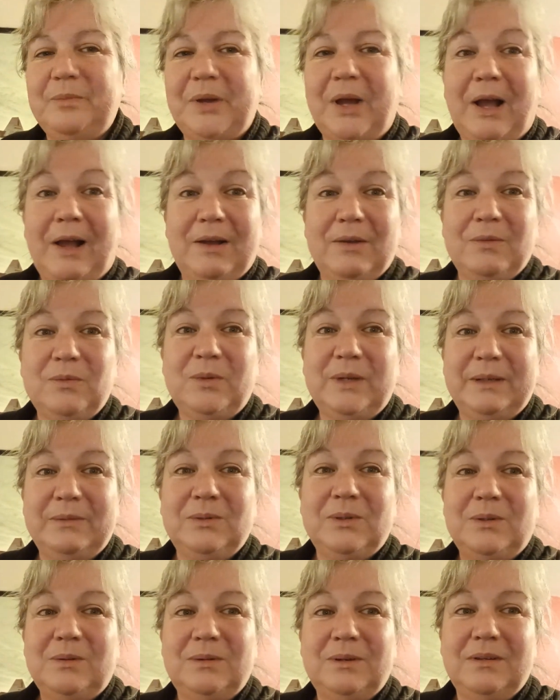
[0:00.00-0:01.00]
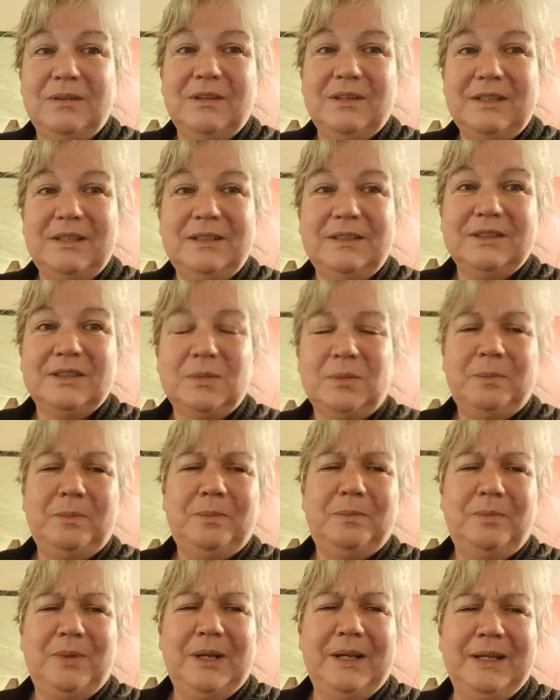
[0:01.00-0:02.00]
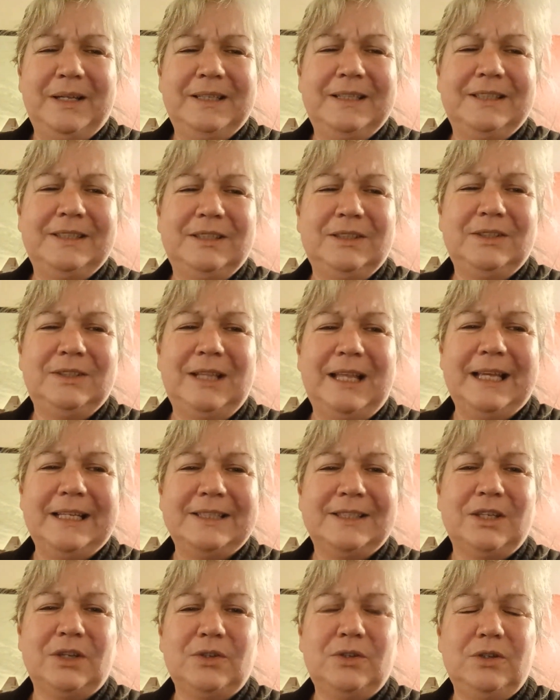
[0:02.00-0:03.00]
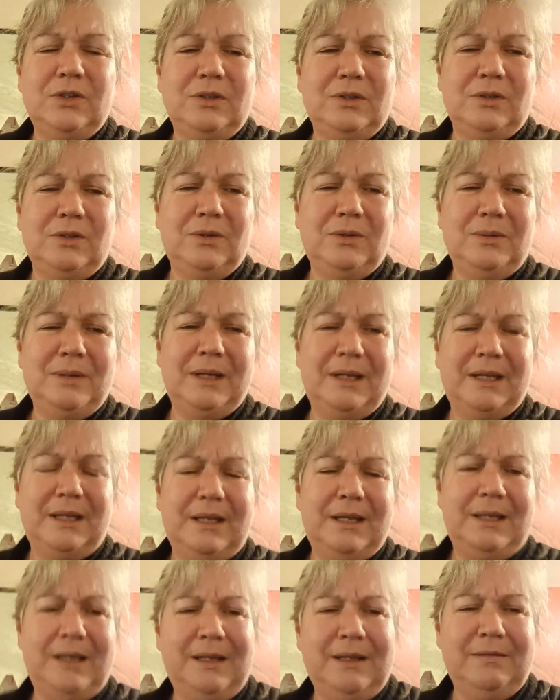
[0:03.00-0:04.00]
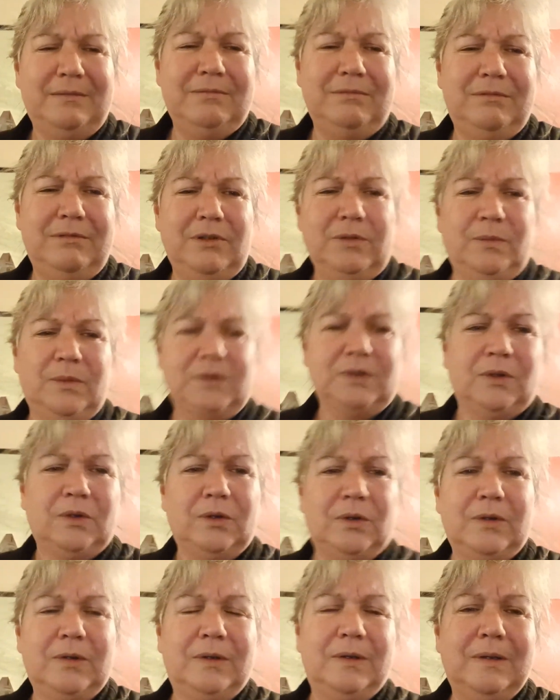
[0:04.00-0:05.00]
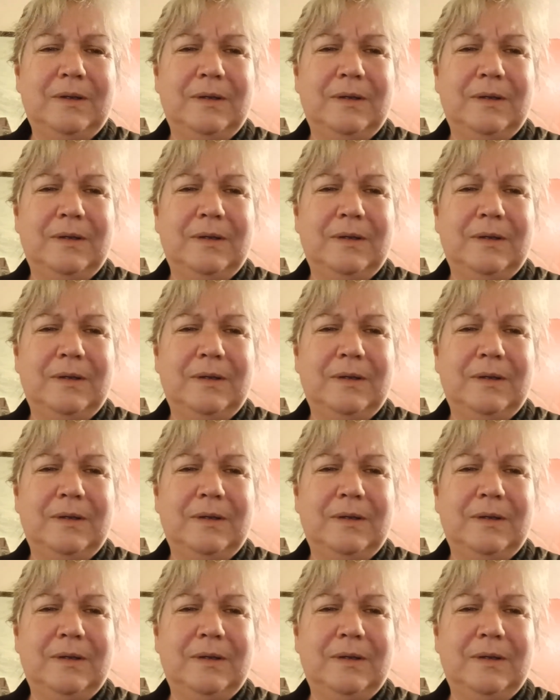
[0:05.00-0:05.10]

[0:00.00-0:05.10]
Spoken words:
But we will let's do a room tour.